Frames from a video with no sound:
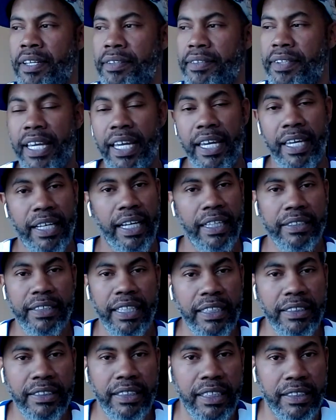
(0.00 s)
yeah, that
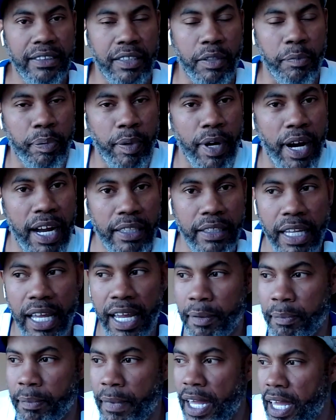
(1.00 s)
that shit surprised.
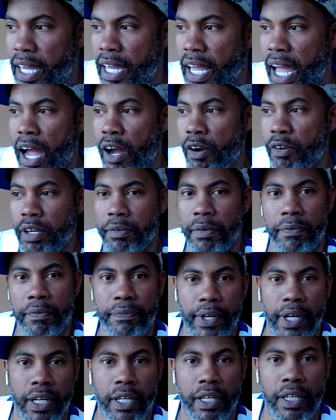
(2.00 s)
Like, man, I don't give a
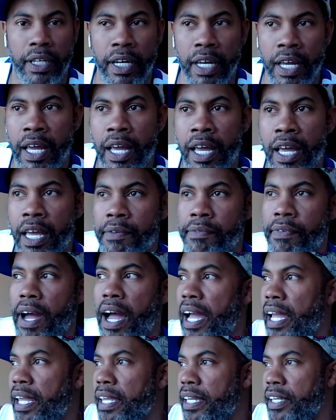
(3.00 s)
fuck if
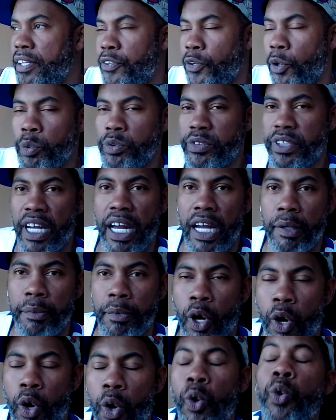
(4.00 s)
I ain't get no time
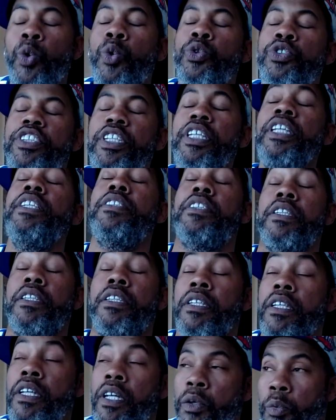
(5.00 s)
the whole season,
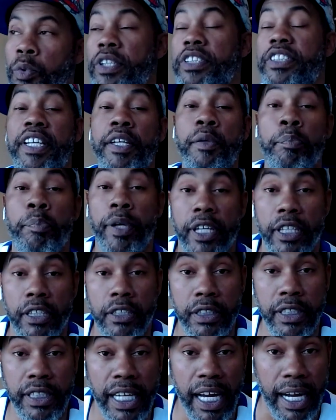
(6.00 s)
which he
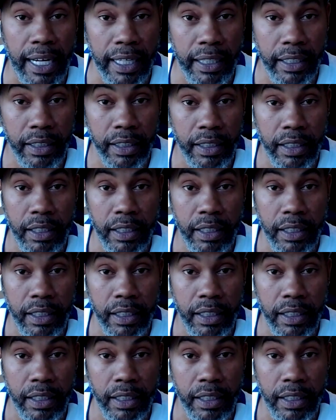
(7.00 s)
barely got